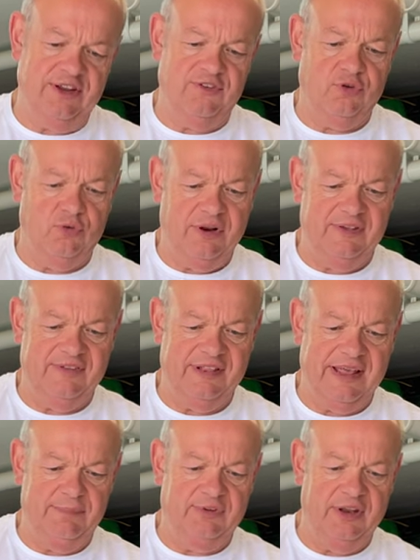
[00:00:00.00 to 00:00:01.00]
It's already
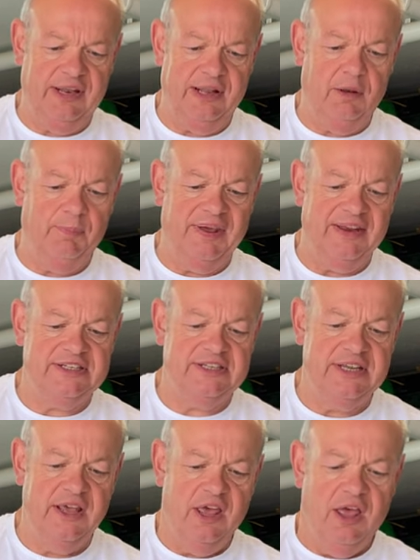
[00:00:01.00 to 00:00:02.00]
slipped a little bit
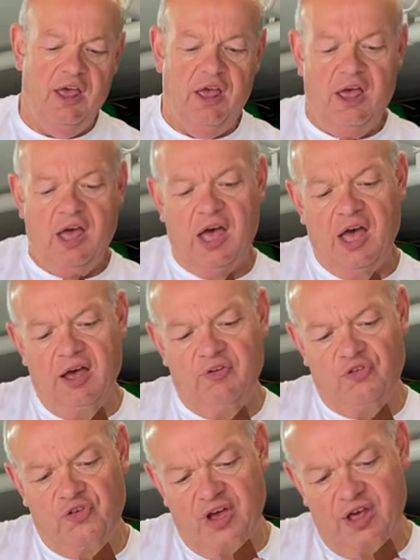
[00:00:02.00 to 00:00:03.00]
uh,
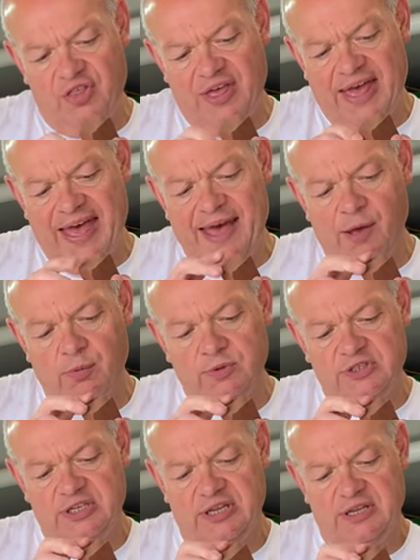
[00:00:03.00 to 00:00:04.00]
further
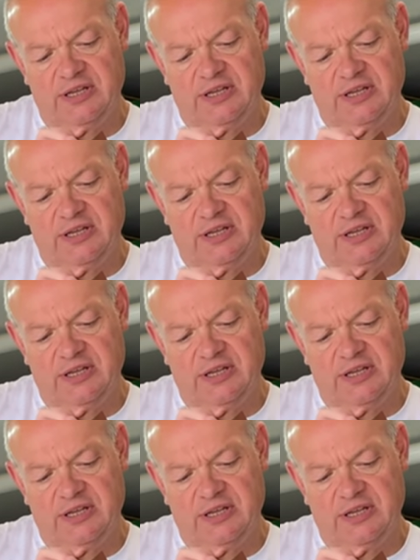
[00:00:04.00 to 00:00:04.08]
out.